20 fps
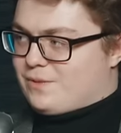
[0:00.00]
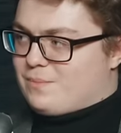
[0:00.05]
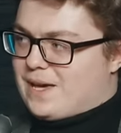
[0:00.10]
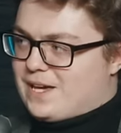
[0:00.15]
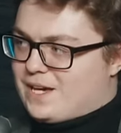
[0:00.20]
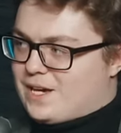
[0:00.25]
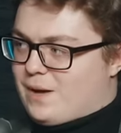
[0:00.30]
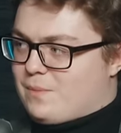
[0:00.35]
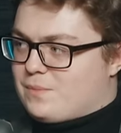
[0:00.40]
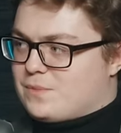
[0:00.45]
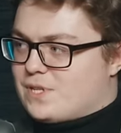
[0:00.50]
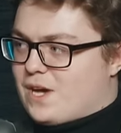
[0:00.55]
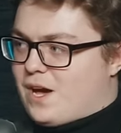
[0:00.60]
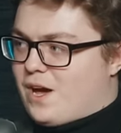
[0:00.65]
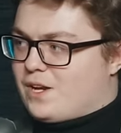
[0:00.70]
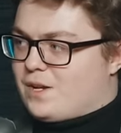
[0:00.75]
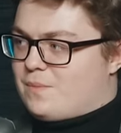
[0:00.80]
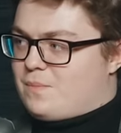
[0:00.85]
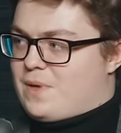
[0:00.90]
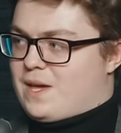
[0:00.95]
makeup
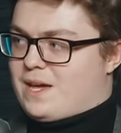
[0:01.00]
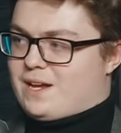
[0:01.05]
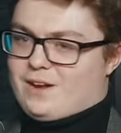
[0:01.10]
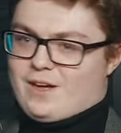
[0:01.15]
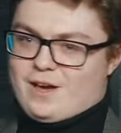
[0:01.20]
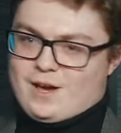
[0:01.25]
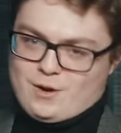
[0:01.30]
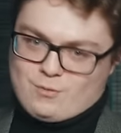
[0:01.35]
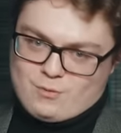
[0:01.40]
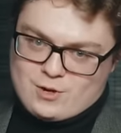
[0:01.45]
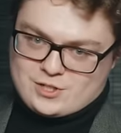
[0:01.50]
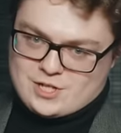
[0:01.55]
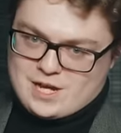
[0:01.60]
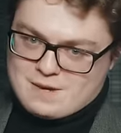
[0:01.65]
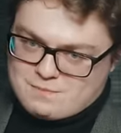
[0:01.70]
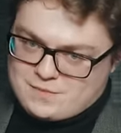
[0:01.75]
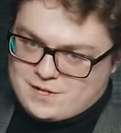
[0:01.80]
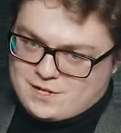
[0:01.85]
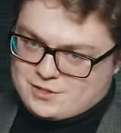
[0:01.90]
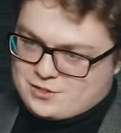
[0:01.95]
done and being like, what's
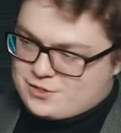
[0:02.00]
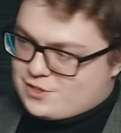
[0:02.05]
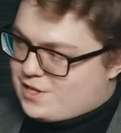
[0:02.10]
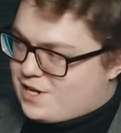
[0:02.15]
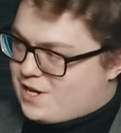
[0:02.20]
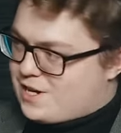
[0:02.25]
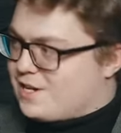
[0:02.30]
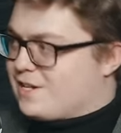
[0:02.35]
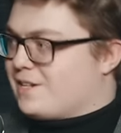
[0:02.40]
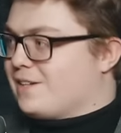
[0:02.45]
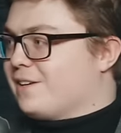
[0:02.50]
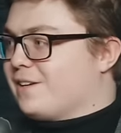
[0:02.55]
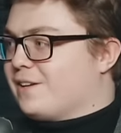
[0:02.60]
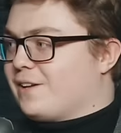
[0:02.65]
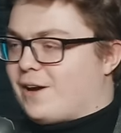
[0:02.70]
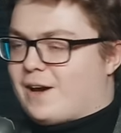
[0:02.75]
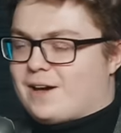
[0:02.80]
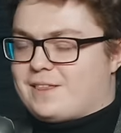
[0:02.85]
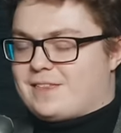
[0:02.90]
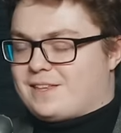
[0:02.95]
happening today?
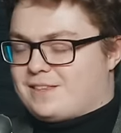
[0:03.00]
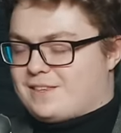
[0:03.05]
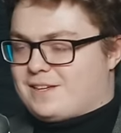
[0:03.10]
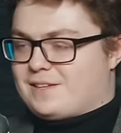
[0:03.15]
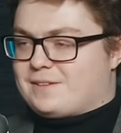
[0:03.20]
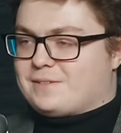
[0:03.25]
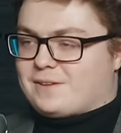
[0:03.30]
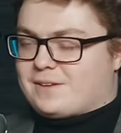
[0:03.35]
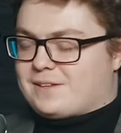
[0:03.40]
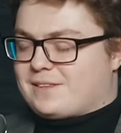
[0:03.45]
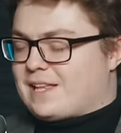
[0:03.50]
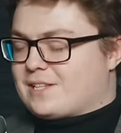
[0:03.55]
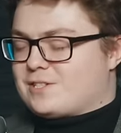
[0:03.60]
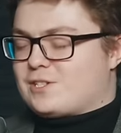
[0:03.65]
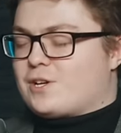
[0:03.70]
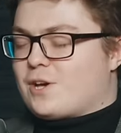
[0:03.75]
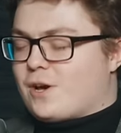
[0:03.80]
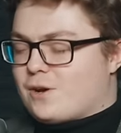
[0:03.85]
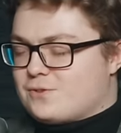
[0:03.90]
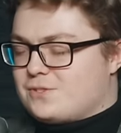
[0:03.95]
I think that like that's
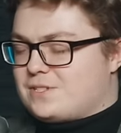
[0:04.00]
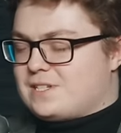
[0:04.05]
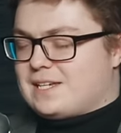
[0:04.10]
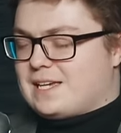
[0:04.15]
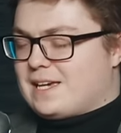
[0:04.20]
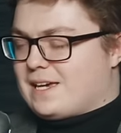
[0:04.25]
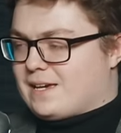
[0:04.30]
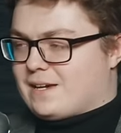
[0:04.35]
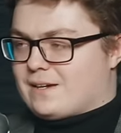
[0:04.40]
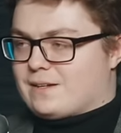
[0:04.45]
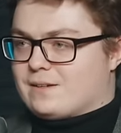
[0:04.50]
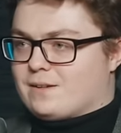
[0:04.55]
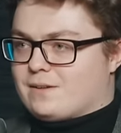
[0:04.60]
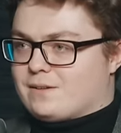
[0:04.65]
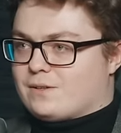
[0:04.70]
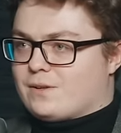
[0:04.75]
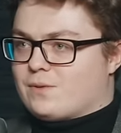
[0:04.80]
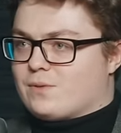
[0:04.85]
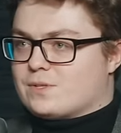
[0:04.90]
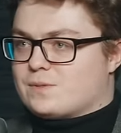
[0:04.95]
a cozy gig and
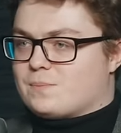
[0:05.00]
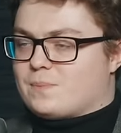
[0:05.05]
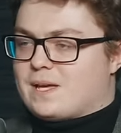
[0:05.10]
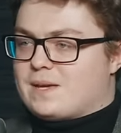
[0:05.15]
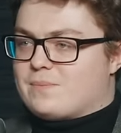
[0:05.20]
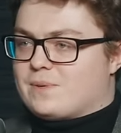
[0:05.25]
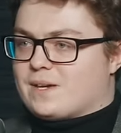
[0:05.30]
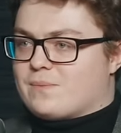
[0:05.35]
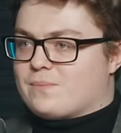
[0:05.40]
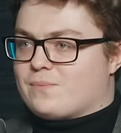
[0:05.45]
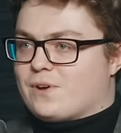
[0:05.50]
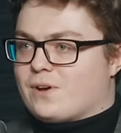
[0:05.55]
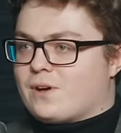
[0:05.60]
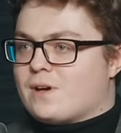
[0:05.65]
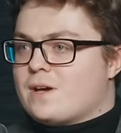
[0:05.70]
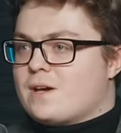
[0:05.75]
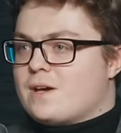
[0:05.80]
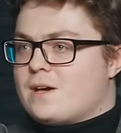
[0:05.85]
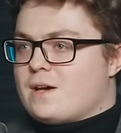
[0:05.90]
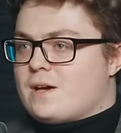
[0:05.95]
like no one's blaming him.
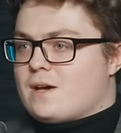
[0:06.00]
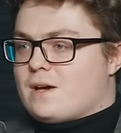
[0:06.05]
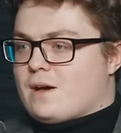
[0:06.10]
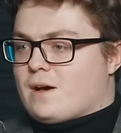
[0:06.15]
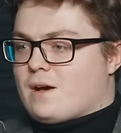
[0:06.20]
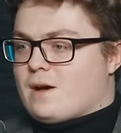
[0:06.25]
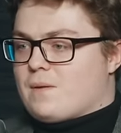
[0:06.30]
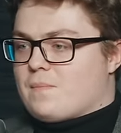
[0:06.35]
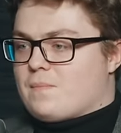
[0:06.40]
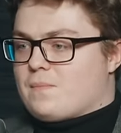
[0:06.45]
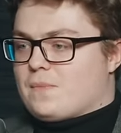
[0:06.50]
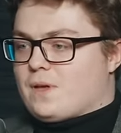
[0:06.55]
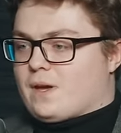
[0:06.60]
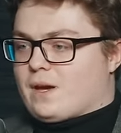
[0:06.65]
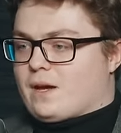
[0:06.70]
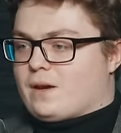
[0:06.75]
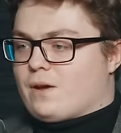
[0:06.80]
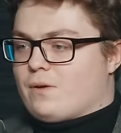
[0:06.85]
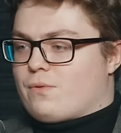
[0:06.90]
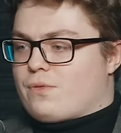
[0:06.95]
But
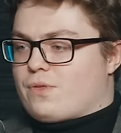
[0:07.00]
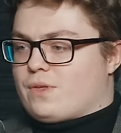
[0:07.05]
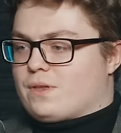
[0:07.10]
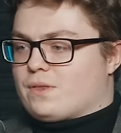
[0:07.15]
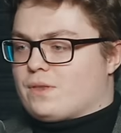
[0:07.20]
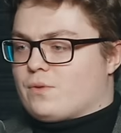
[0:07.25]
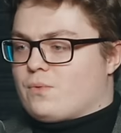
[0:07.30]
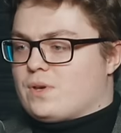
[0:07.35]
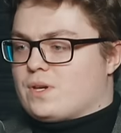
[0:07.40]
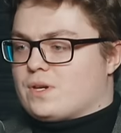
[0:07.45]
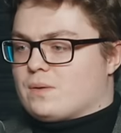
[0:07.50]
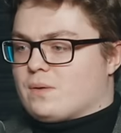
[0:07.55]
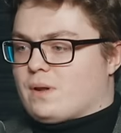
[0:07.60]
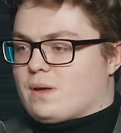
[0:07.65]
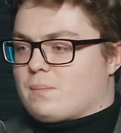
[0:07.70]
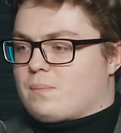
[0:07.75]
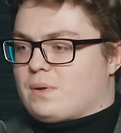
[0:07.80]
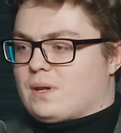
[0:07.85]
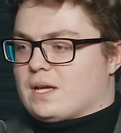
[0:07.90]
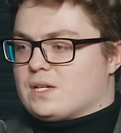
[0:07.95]
I don't think that we can
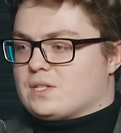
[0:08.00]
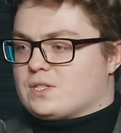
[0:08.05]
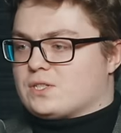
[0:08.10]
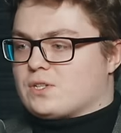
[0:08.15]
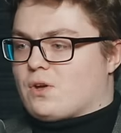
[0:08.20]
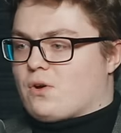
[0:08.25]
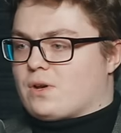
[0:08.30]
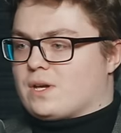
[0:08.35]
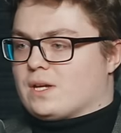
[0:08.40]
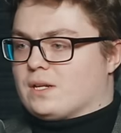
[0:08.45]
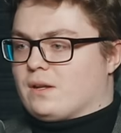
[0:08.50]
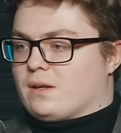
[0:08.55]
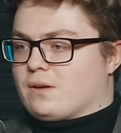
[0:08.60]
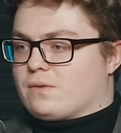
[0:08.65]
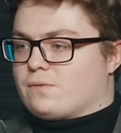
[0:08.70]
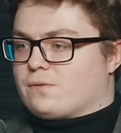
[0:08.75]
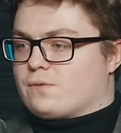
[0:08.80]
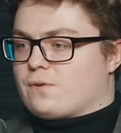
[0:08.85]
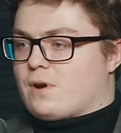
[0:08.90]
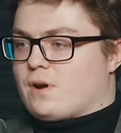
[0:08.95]
like place stock in like
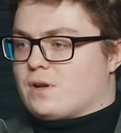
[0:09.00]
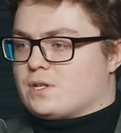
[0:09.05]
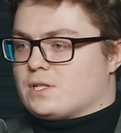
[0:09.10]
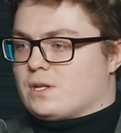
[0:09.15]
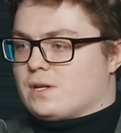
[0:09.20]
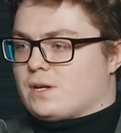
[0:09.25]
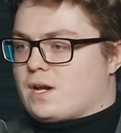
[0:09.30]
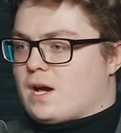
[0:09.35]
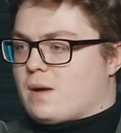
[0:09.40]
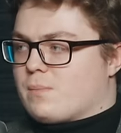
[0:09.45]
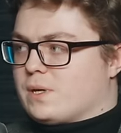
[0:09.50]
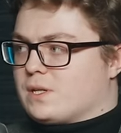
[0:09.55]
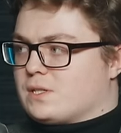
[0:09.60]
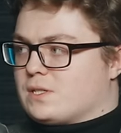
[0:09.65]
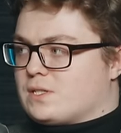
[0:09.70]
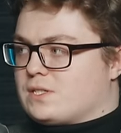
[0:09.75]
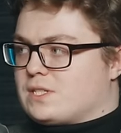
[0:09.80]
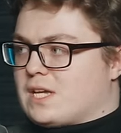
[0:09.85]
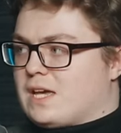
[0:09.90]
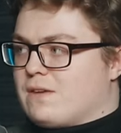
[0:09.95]
Farage like coming
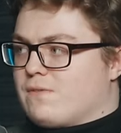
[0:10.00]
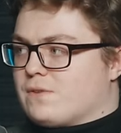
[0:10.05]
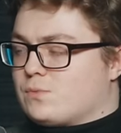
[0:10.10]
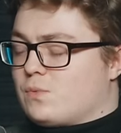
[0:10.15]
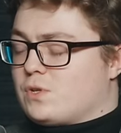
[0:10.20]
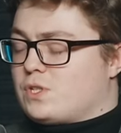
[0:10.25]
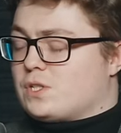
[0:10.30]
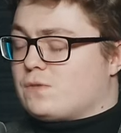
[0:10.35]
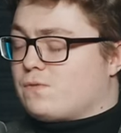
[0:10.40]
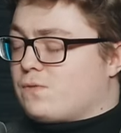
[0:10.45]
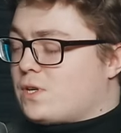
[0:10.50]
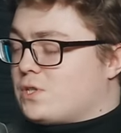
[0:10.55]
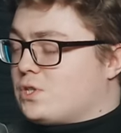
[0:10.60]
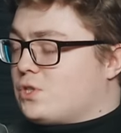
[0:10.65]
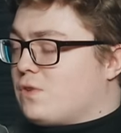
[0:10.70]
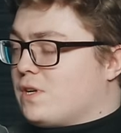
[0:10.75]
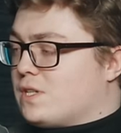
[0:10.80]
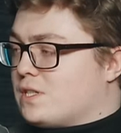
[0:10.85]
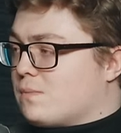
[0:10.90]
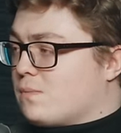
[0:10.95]
to save us, which is
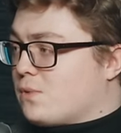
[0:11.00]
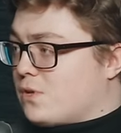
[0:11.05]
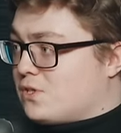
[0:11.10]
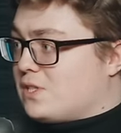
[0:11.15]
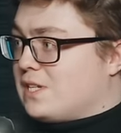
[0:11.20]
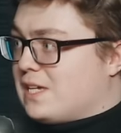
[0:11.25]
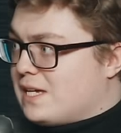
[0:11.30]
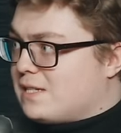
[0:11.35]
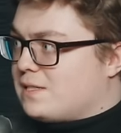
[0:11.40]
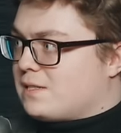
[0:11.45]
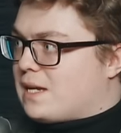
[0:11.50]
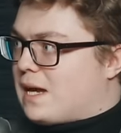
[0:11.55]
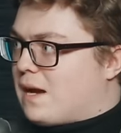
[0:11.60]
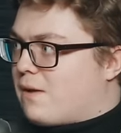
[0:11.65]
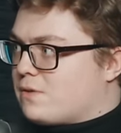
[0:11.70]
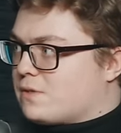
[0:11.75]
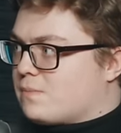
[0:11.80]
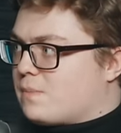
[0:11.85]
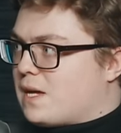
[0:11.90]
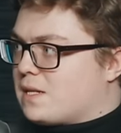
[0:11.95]
frustrating because he is
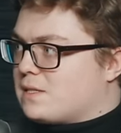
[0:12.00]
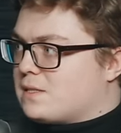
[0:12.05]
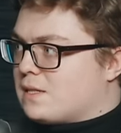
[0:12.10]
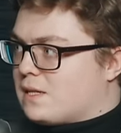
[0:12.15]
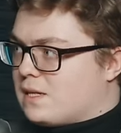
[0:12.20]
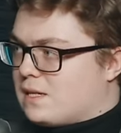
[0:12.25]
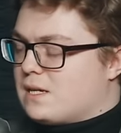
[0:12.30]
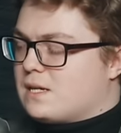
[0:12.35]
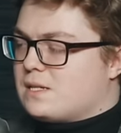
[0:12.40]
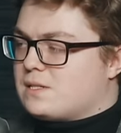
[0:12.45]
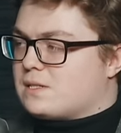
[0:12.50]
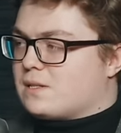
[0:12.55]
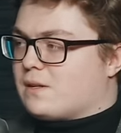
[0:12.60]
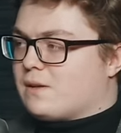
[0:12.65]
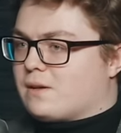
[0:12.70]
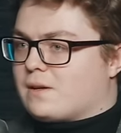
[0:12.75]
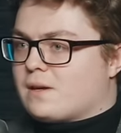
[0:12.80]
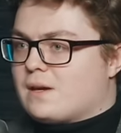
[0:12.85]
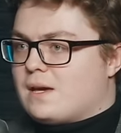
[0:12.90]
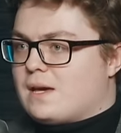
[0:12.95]
charismatic. Yeah. He is
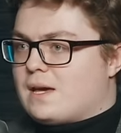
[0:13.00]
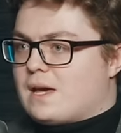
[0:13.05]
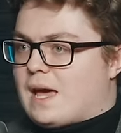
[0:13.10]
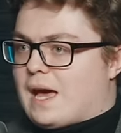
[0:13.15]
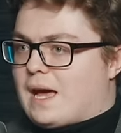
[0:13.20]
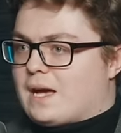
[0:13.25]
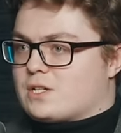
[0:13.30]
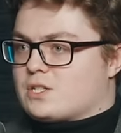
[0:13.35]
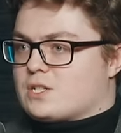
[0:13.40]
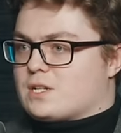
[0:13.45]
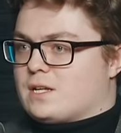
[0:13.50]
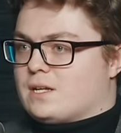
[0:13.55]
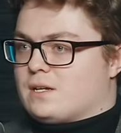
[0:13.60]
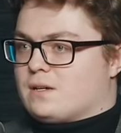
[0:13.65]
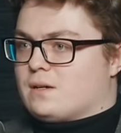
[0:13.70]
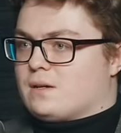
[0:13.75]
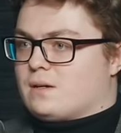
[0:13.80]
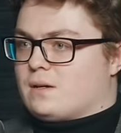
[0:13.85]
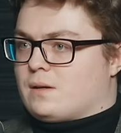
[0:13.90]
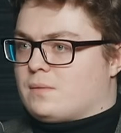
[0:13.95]
like actually
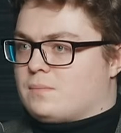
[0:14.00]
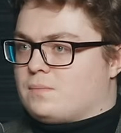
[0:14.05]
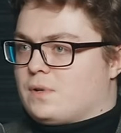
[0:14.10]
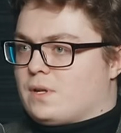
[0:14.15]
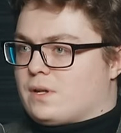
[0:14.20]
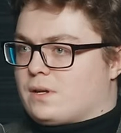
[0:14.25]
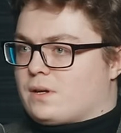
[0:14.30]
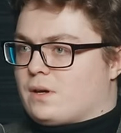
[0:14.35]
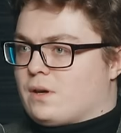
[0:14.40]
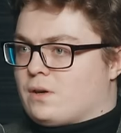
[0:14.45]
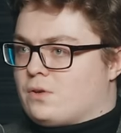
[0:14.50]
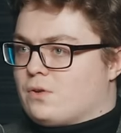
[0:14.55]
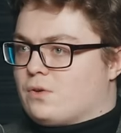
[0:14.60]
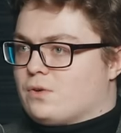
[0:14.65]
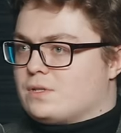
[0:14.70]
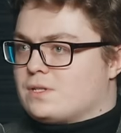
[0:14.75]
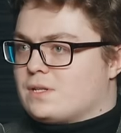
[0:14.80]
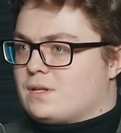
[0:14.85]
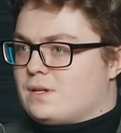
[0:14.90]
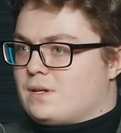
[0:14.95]
a
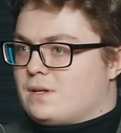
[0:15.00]
good